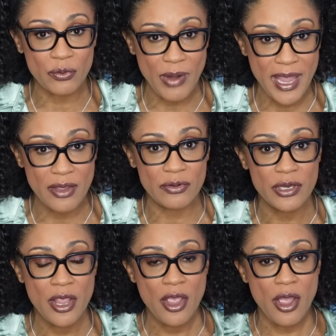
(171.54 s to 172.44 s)
around
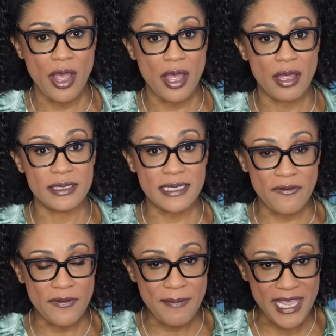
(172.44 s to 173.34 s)

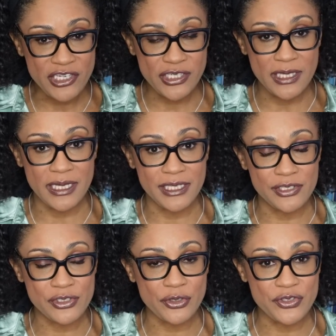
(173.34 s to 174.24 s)
defamation
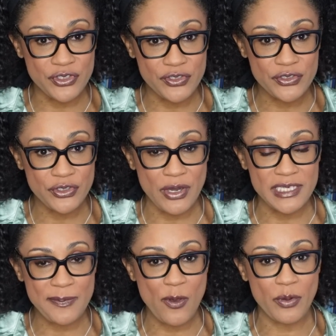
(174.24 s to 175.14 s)
against her sister. I
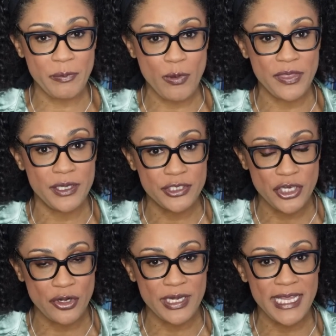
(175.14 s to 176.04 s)
spoke with an
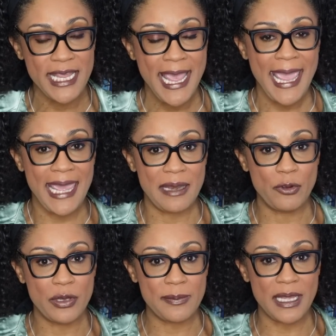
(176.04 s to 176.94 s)
attorney, and I'm
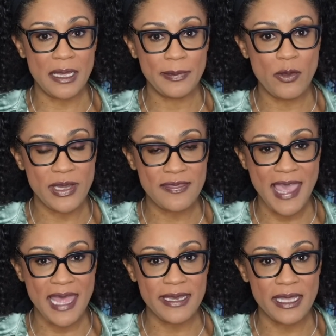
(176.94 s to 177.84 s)
going to be uploading
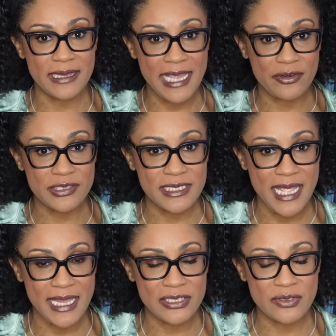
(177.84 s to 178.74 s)
that later
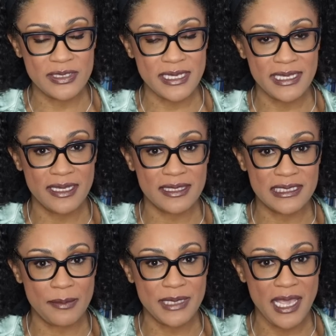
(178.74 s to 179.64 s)
today as soon as I get the
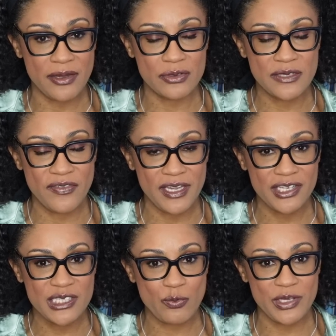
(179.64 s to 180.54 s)
subtitles
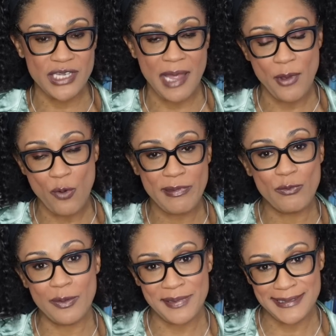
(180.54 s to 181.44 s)
finished, which I'm
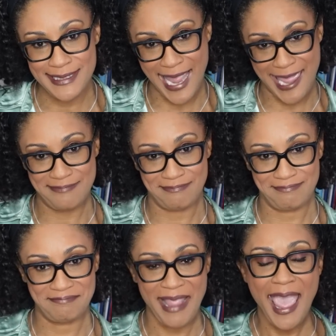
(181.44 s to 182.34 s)
hoping will be today.
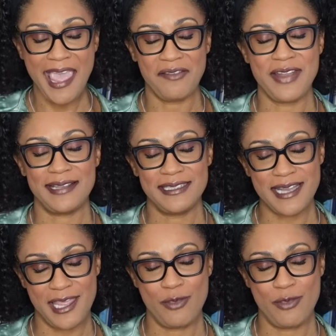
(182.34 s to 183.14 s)
If not today,